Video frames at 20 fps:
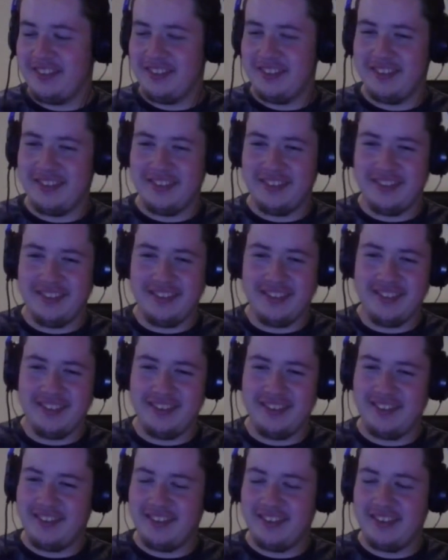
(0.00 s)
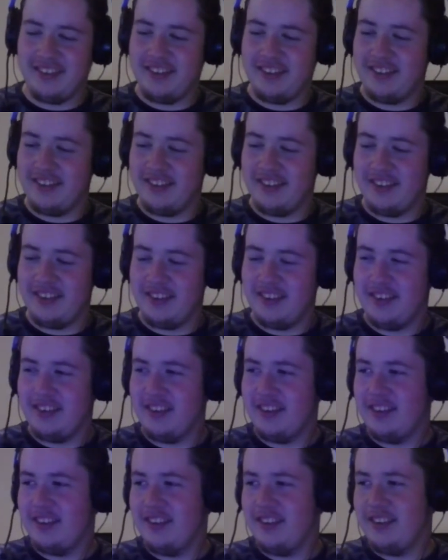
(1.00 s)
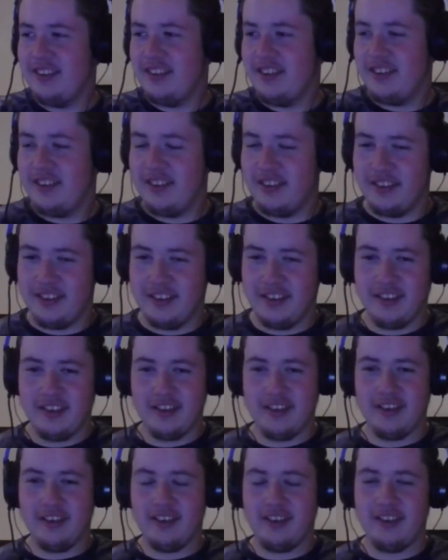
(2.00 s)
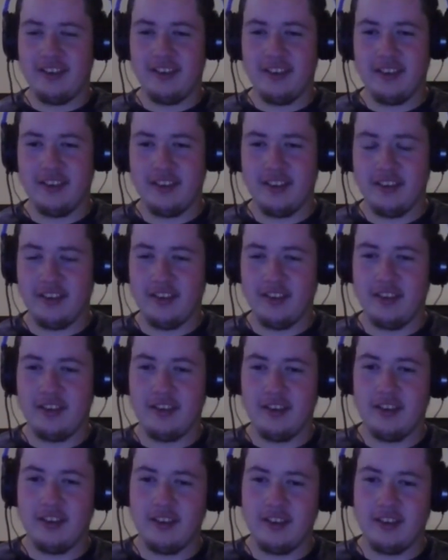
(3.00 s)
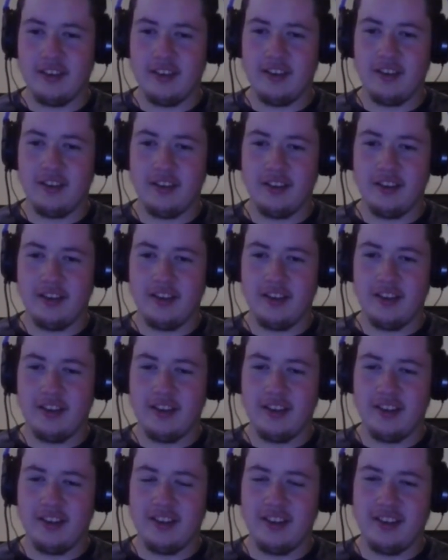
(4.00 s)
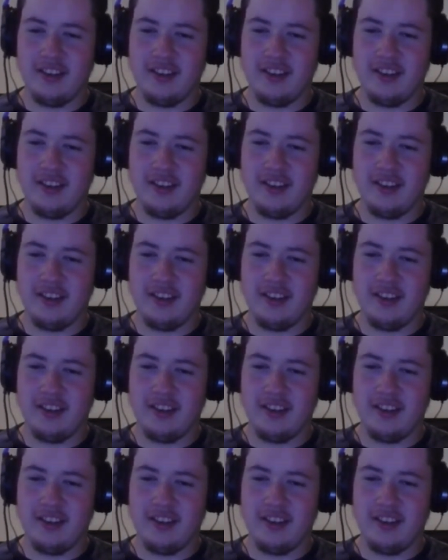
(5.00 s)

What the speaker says: The person shown says nothing.